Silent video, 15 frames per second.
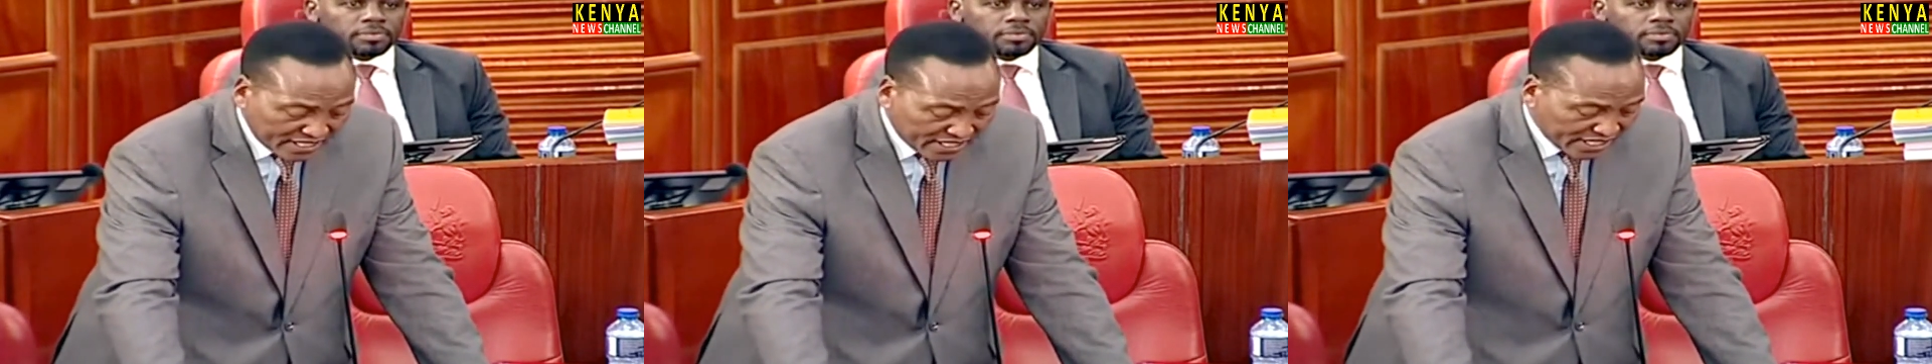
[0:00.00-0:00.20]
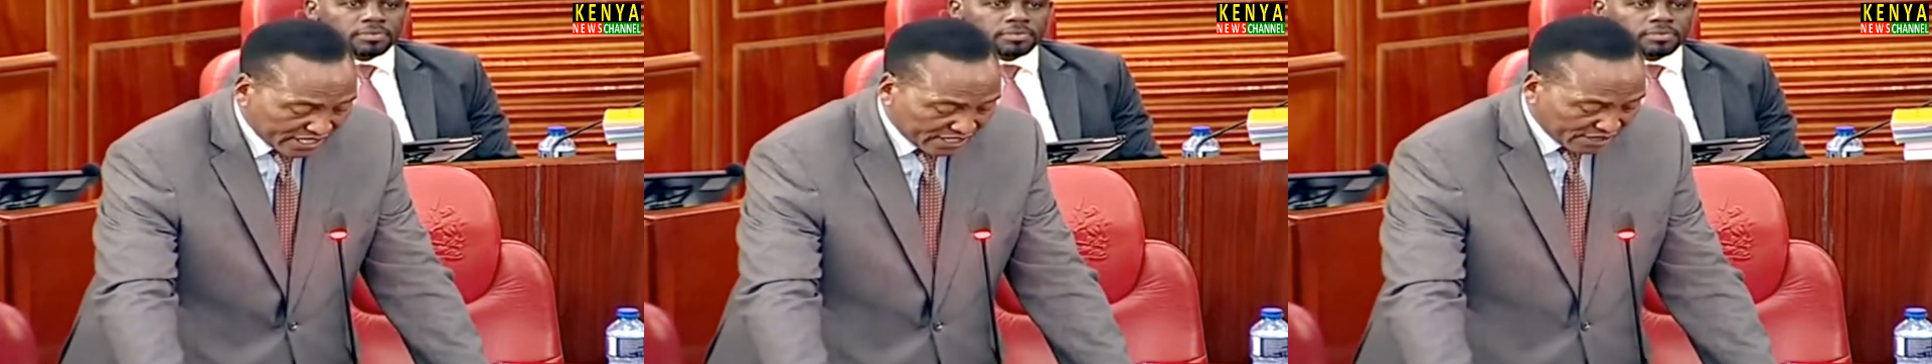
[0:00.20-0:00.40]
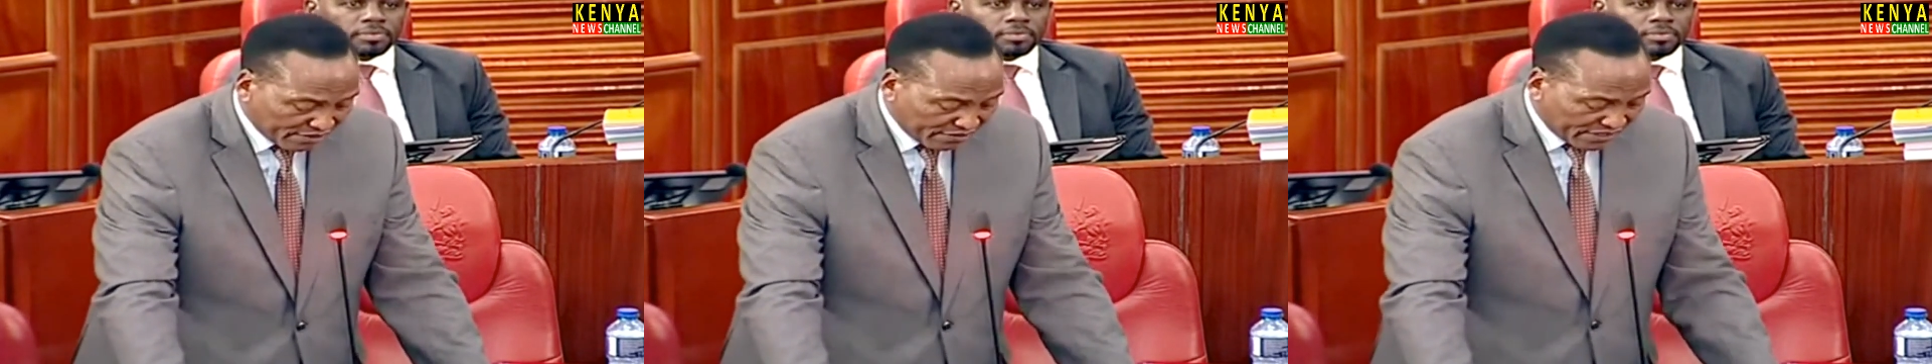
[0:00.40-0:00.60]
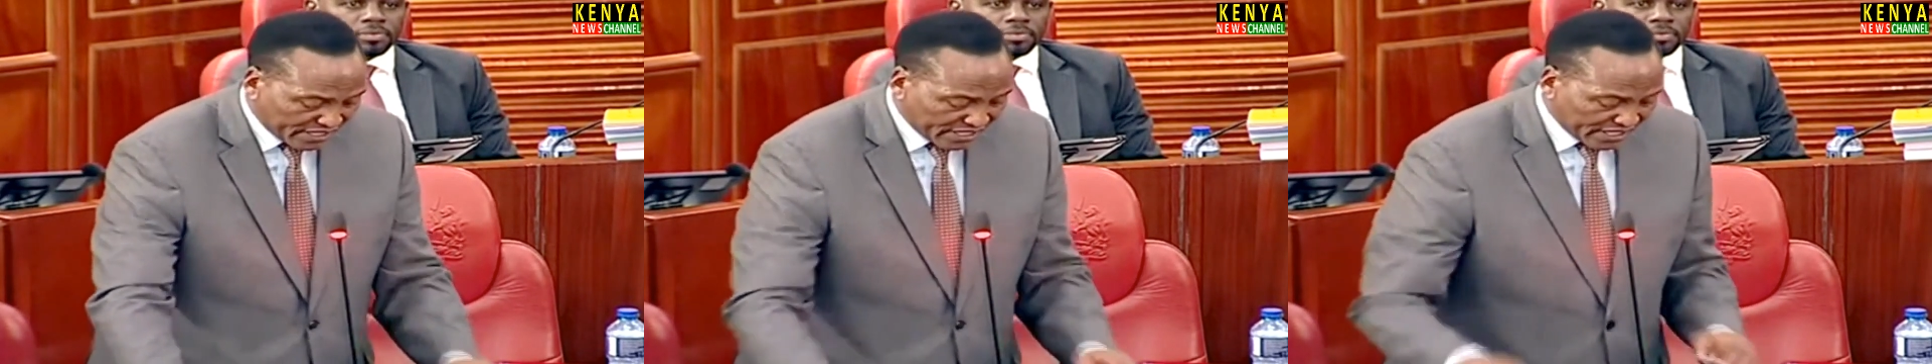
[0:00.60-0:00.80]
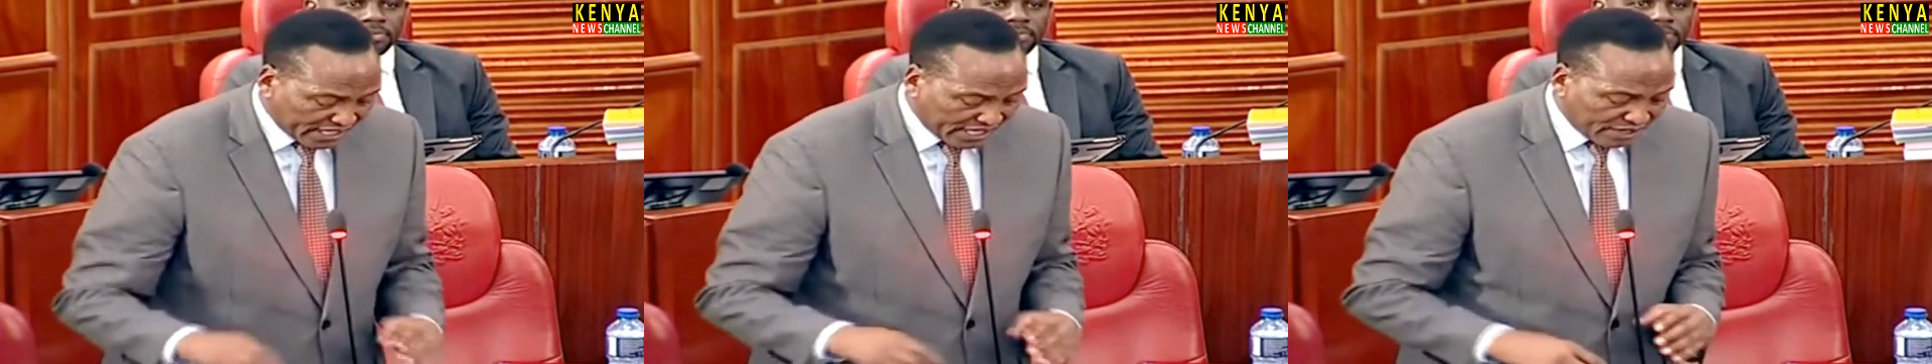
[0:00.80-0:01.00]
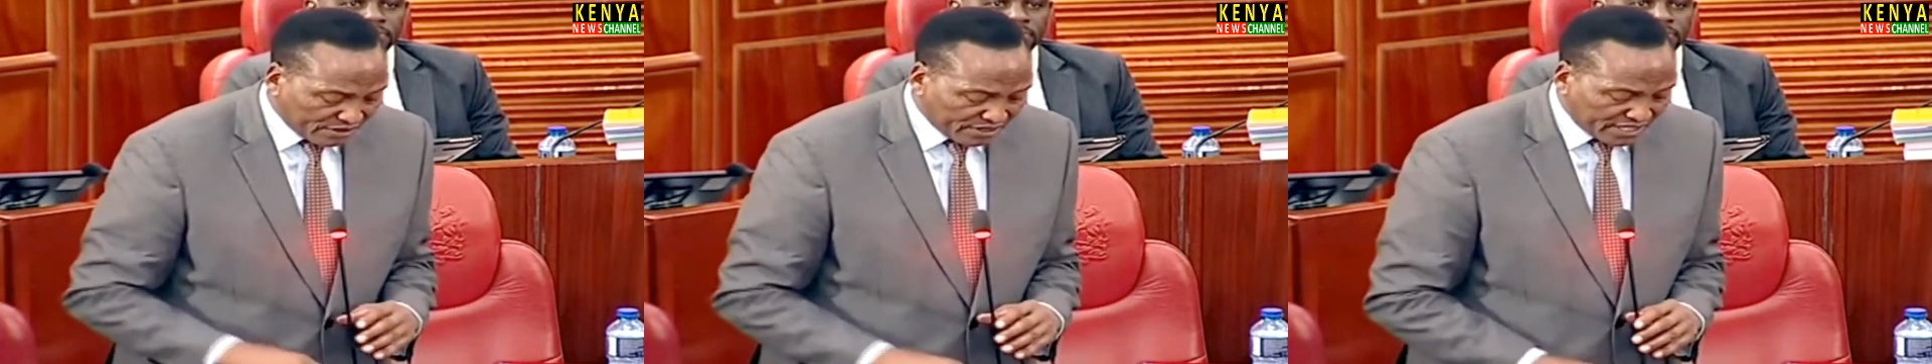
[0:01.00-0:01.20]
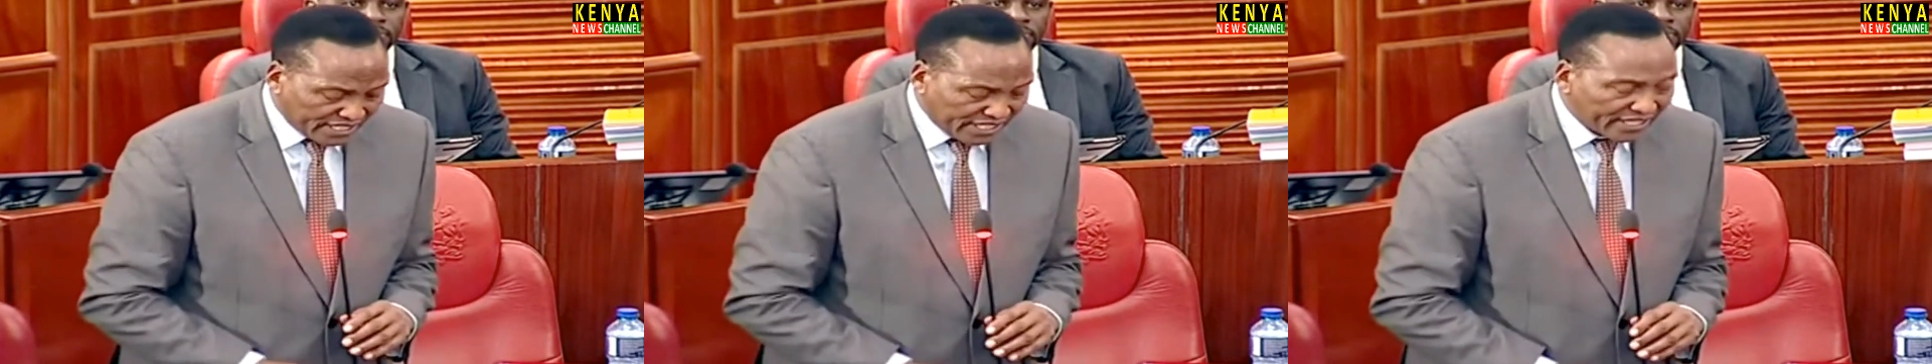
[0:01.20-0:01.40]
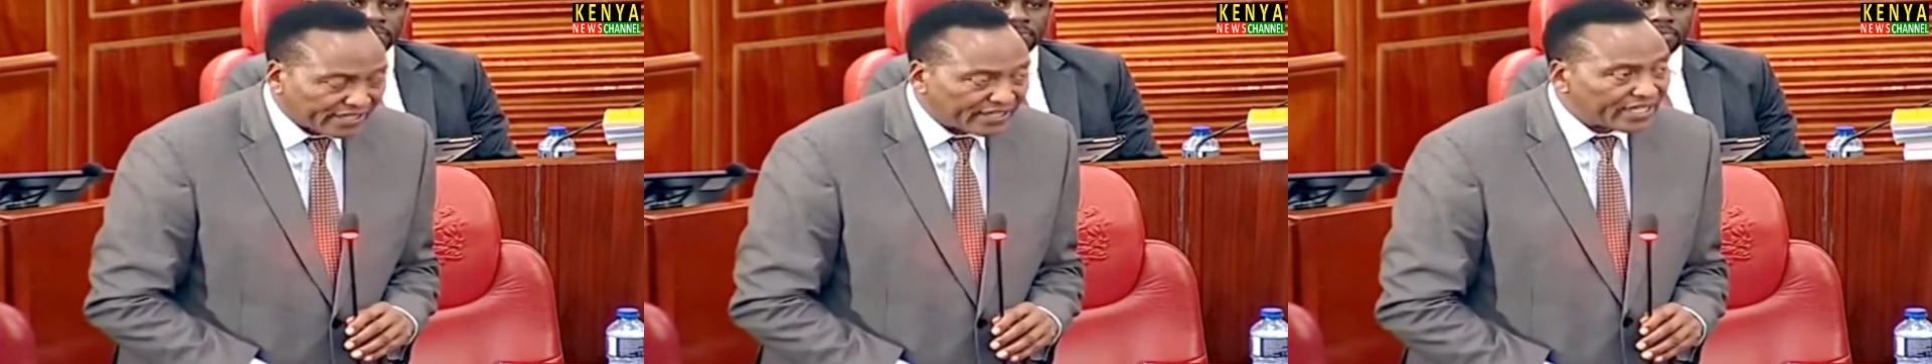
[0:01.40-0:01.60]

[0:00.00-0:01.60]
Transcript: the senator of Kisii County,